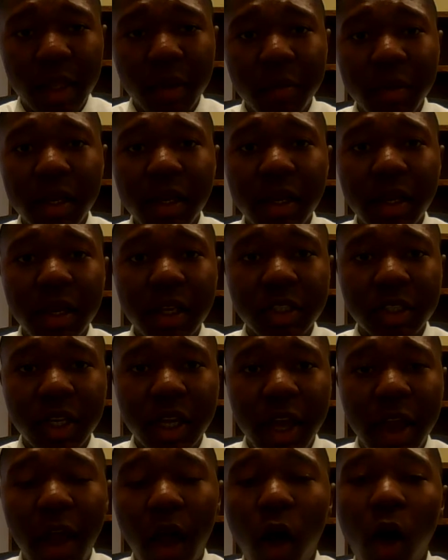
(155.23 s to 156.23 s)
the immediate
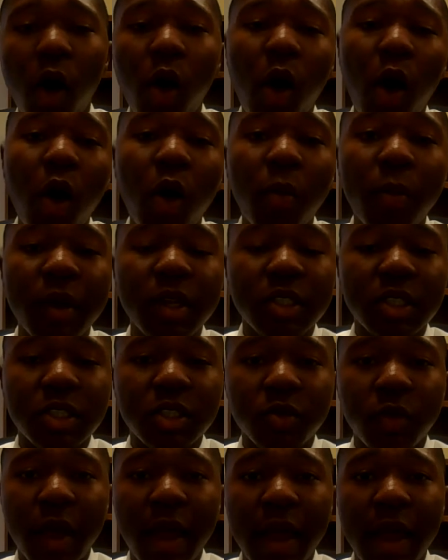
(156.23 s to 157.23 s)
initiation, all
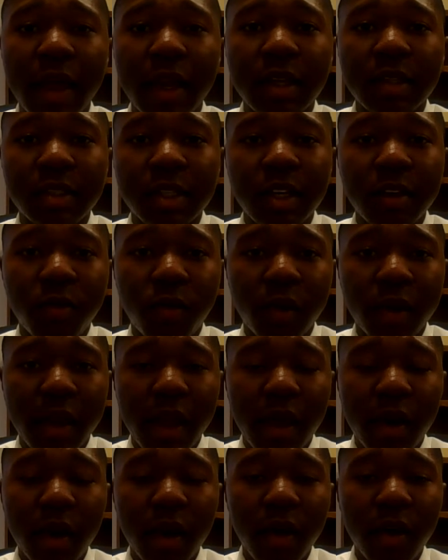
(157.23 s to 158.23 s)
patients had a CD4
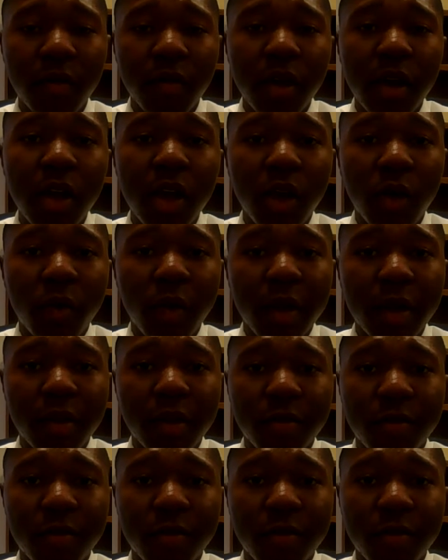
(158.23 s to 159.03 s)
count of greater than